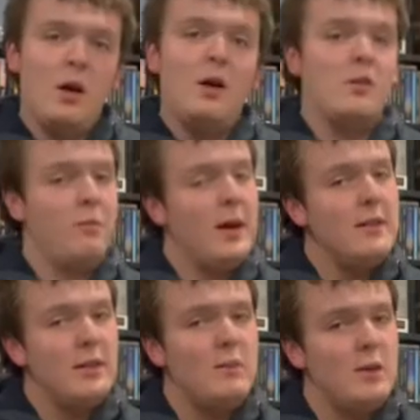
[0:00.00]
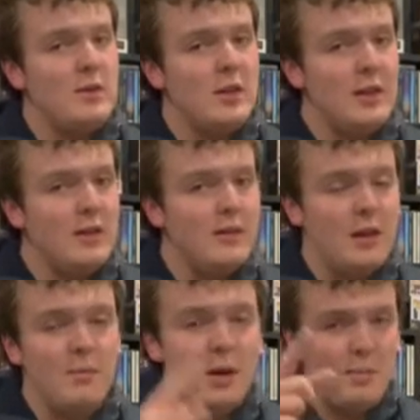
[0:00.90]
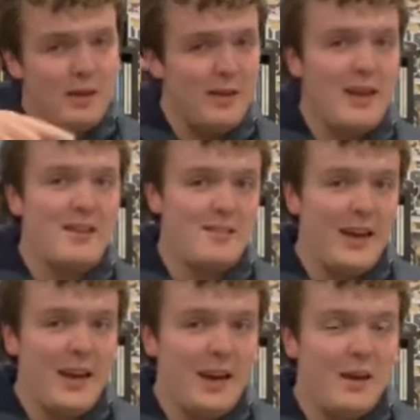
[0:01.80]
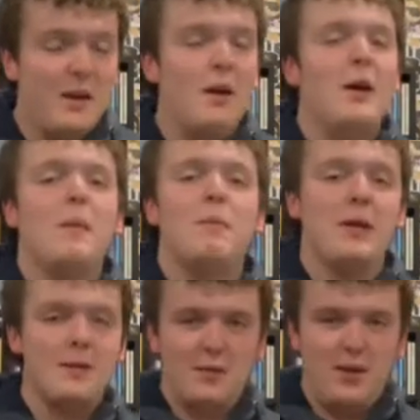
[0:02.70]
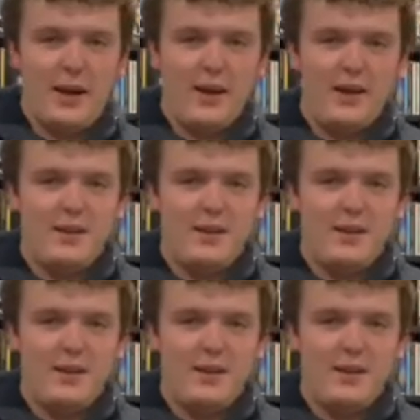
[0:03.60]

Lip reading: so by the time you see this, it might be the next day, but that's okay.